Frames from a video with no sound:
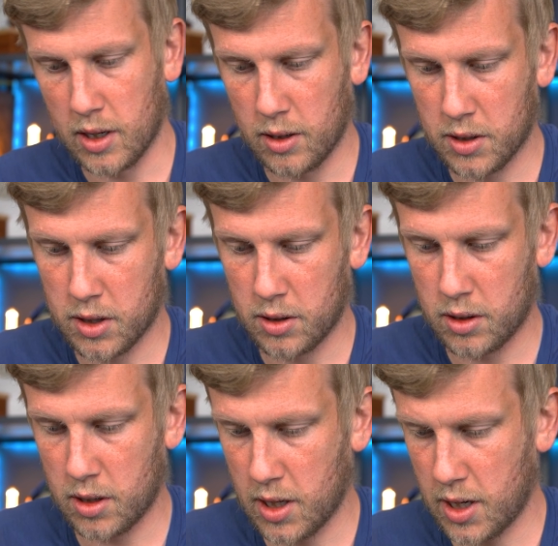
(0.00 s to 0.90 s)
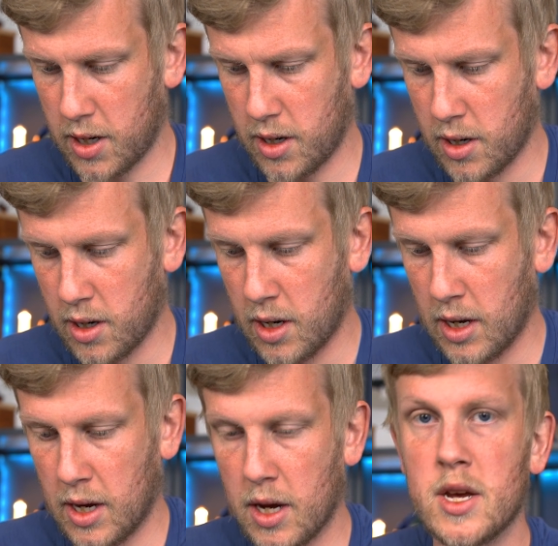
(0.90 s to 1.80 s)
that looks good there.
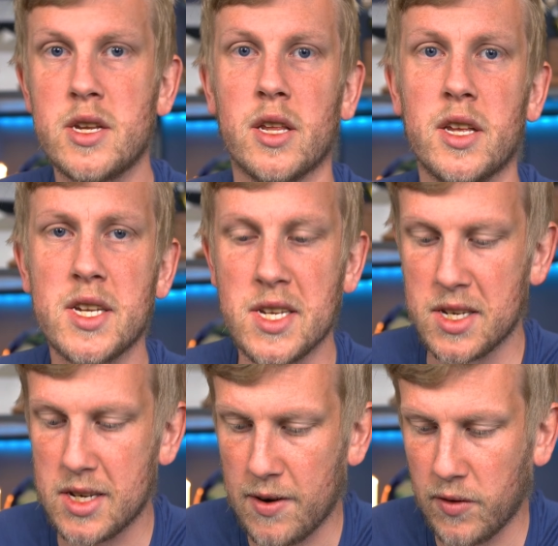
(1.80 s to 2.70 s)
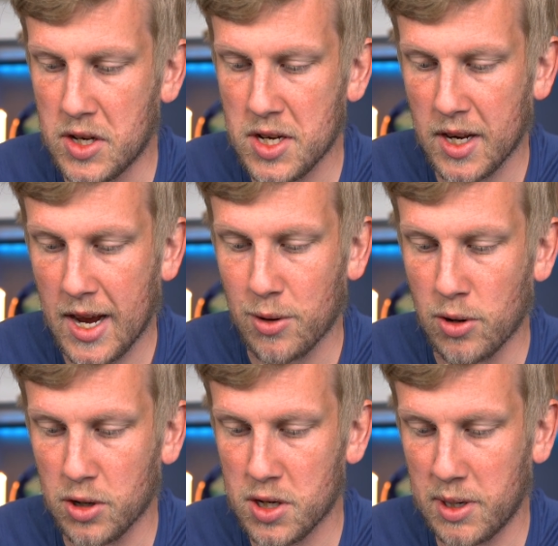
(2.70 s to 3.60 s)
So this is definitely turning out
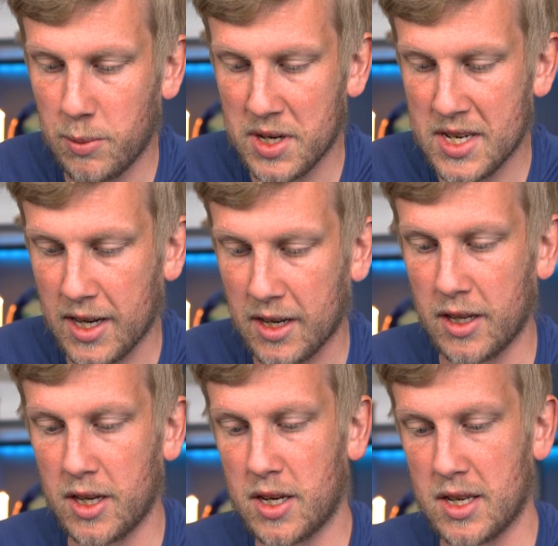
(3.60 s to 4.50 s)
not to be a particularly